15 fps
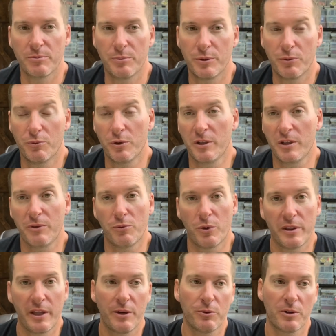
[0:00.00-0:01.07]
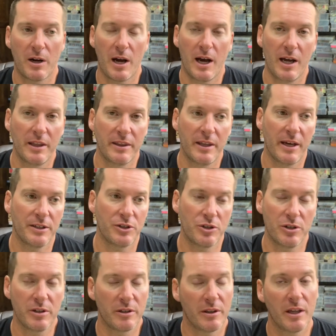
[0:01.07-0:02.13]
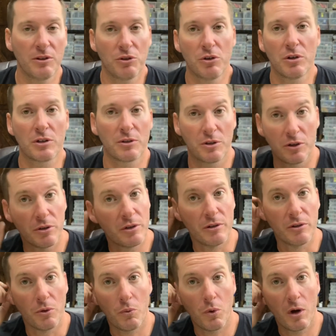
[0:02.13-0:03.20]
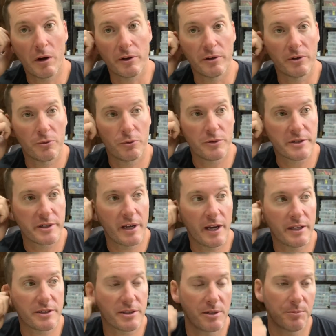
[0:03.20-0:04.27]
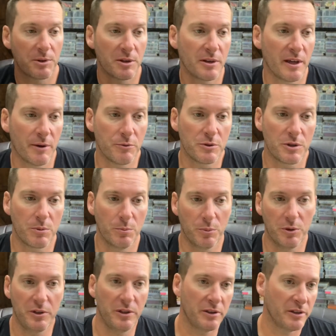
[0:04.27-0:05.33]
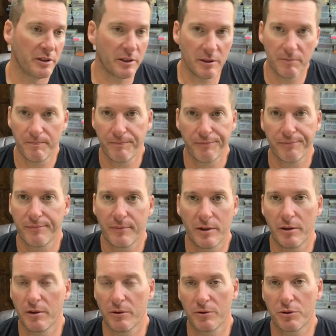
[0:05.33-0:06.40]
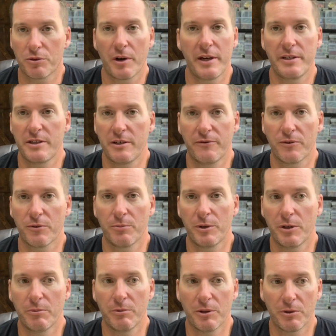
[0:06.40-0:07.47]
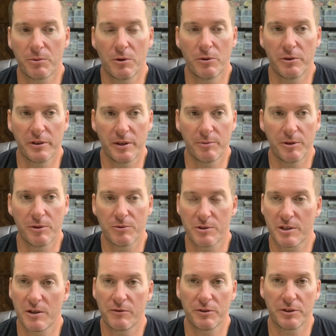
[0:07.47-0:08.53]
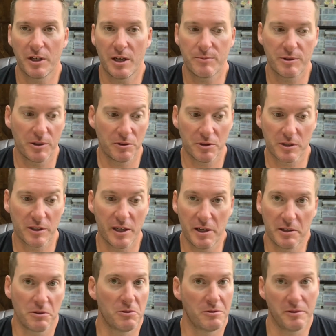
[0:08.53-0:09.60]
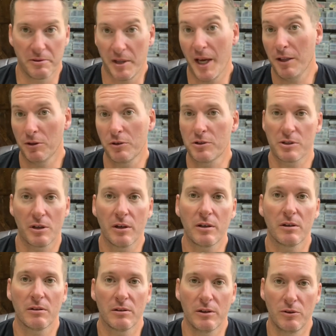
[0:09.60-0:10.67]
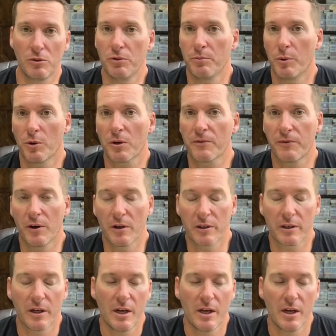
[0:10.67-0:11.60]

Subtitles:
But really, when they were on that jig, they looked good in the water. It was not something that was completely, you know, crazy for me to be throwing. I mean, there were several times I looked at it going, that looks like an old pork frog.